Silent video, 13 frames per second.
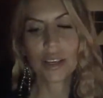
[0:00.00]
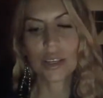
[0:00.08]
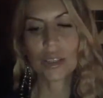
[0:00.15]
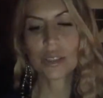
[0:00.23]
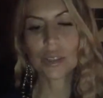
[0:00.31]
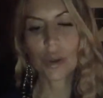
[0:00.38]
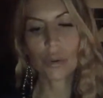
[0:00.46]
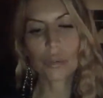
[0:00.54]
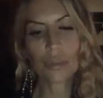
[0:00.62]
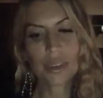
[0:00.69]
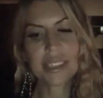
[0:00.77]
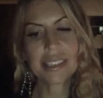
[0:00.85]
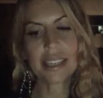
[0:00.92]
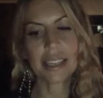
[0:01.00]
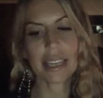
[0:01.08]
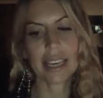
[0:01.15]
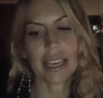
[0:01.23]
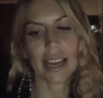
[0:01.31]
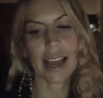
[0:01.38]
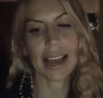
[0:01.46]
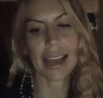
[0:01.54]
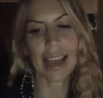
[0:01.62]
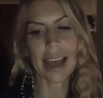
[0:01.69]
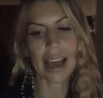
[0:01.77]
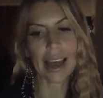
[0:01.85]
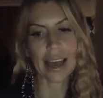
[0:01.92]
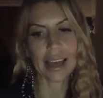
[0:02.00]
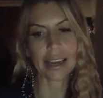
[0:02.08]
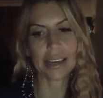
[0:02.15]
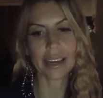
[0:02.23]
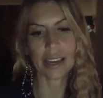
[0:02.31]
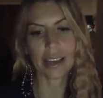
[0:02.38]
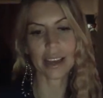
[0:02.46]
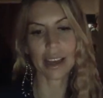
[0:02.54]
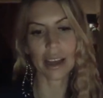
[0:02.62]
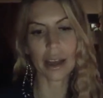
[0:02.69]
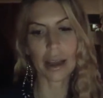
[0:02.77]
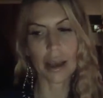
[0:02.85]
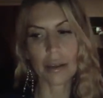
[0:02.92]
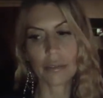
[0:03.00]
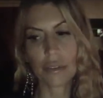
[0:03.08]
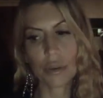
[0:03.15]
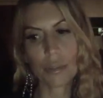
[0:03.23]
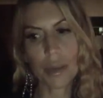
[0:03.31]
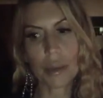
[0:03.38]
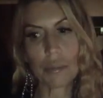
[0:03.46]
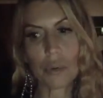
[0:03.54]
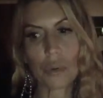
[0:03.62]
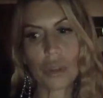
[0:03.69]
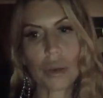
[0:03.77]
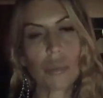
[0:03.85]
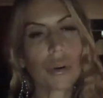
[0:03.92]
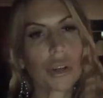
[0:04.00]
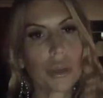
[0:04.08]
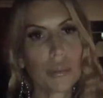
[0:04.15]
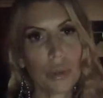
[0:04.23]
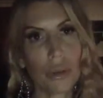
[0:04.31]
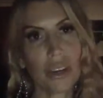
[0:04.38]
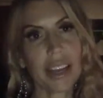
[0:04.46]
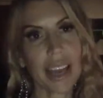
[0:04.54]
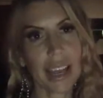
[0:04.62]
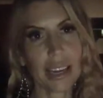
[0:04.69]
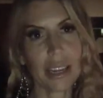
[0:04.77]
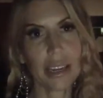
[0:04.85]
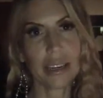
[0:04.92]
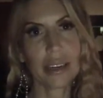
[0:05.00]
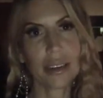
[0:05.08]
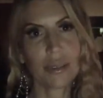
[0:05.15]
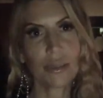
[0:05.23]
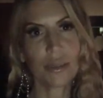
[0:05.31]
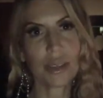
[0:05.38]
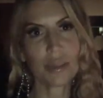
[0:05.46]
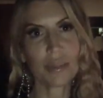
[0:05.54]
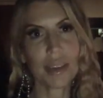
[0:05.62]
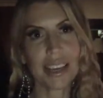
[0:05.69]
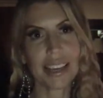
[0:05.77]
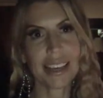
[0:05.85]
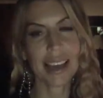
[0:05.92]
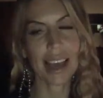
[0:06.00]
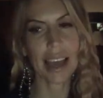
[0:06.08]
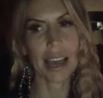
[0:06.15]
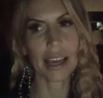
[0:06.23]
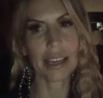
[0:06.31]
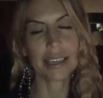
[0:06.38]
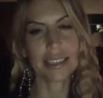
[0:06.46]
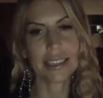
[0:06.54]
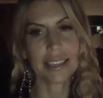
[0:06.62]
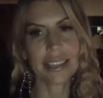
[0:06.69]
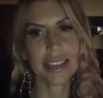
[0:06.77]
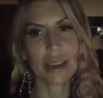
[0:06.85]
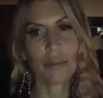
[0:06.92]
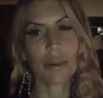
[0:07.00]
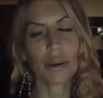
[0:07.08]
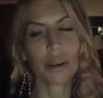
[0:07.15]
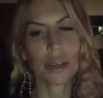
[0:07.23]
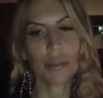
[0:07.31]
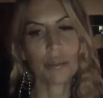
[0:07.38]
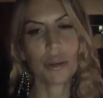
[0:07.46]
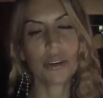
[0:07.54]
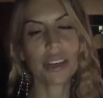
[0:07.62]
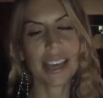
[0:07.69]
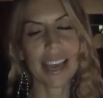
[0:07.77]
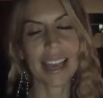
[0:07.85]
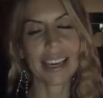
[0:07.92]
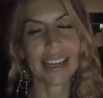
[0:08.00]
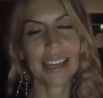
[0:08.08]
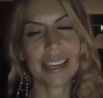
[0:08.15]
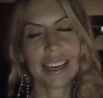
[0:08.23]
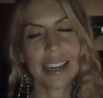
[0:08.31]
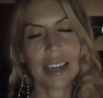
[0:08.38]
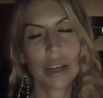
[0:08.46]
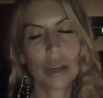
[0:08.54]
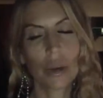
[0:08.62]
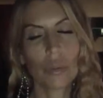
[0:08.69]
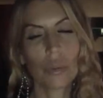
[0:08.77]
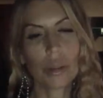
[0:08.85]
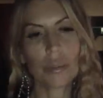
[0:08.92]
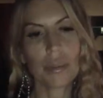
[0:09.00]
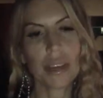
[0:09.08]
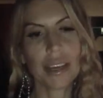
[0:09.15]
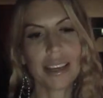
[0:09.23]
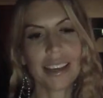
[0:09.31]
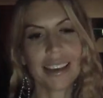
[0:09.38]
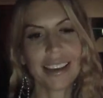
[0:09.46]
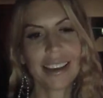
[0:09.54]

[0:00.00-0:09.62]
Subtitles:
So recently I had a few people that were communicating with me, and they weren't communicating with me